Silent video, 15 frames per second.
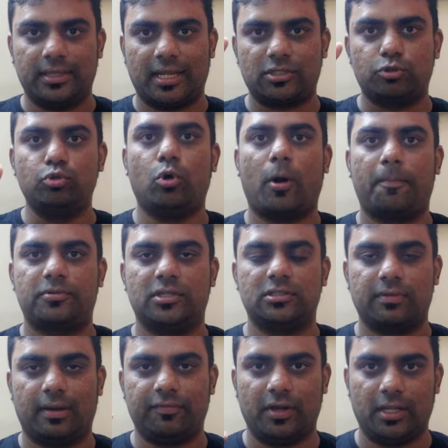There's 2
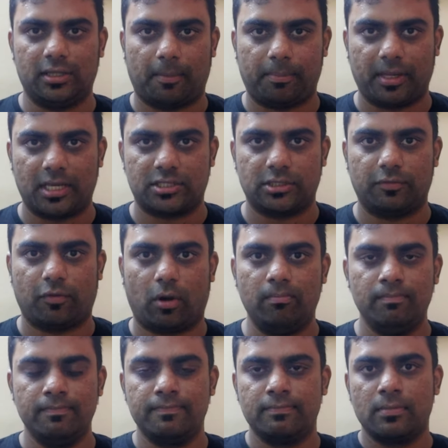options when filling the application
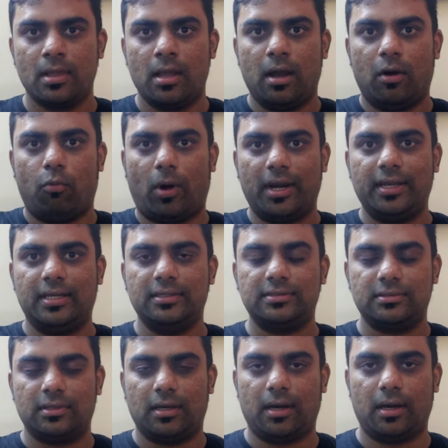form. One is